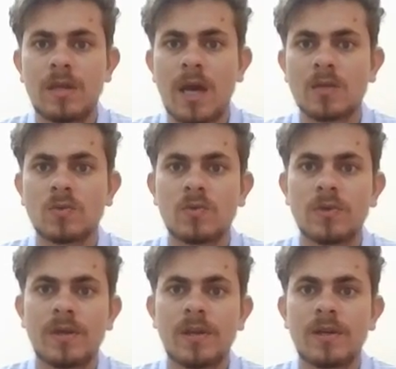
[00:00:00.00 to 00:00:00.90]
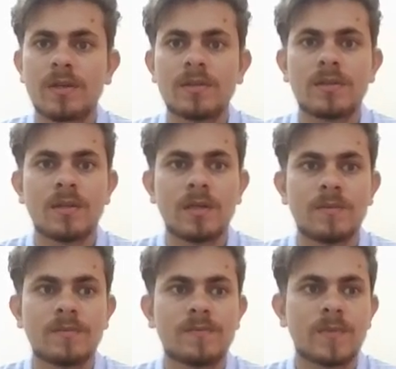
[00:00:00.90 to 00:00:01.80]
exonerate
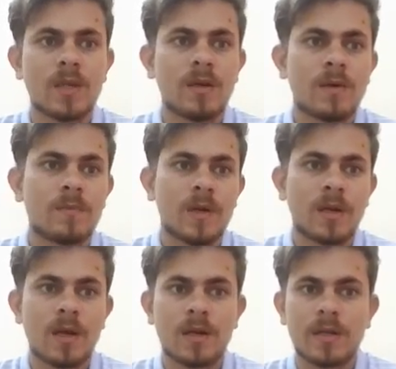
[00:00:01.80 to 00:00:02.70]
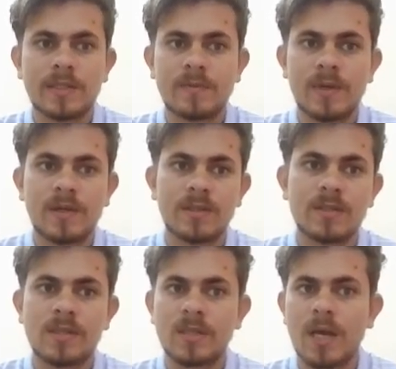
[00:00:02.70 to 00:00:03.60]
him, but her husband
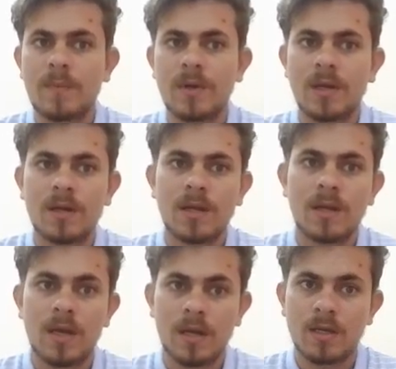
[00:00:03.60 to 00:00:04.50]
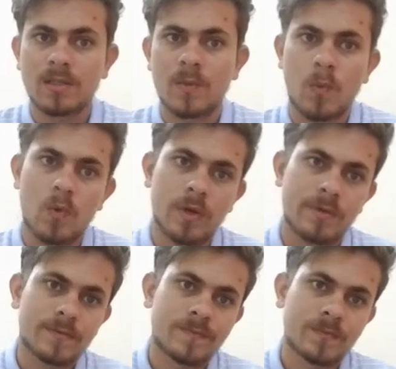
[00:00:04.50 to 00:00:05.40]
is skeptical and unsupportive.